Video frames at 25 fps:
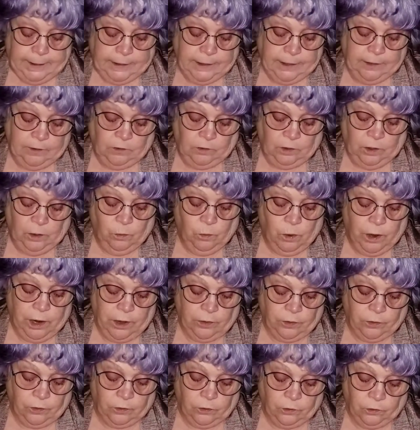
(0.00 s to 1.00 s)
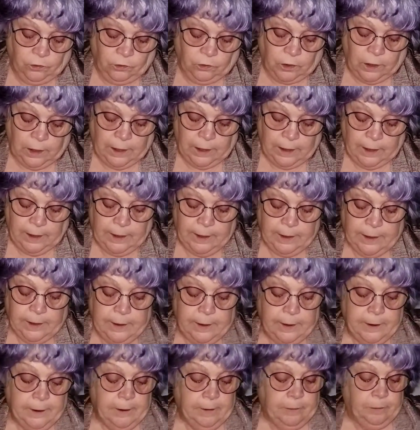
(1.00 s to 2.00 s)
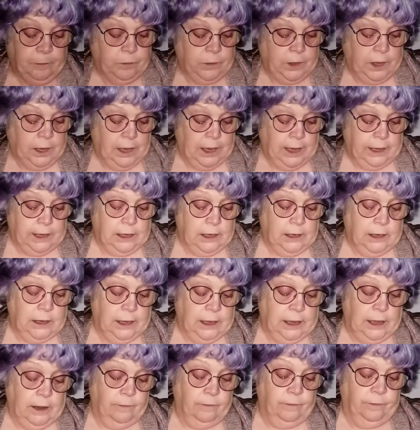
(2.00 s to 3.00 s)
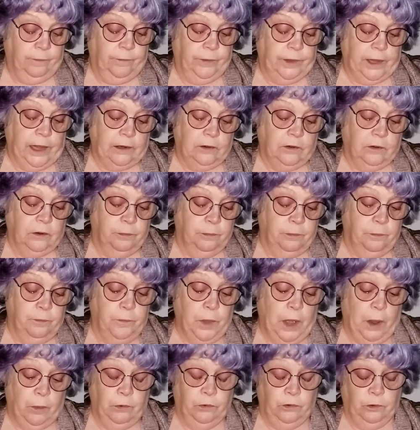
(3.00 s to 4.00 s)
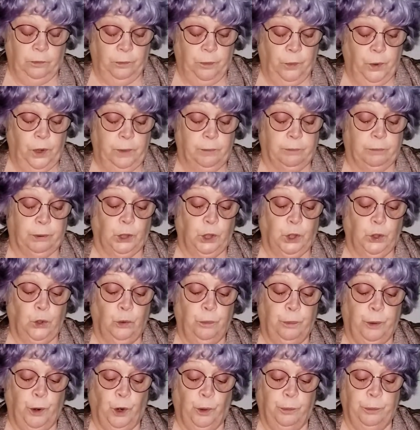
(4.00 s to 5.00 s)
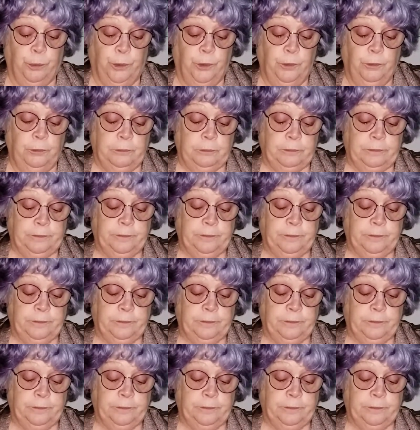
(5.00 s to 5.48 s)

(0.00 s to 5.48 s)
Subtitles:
Let's see what others I can get. That was a pretty blue purple.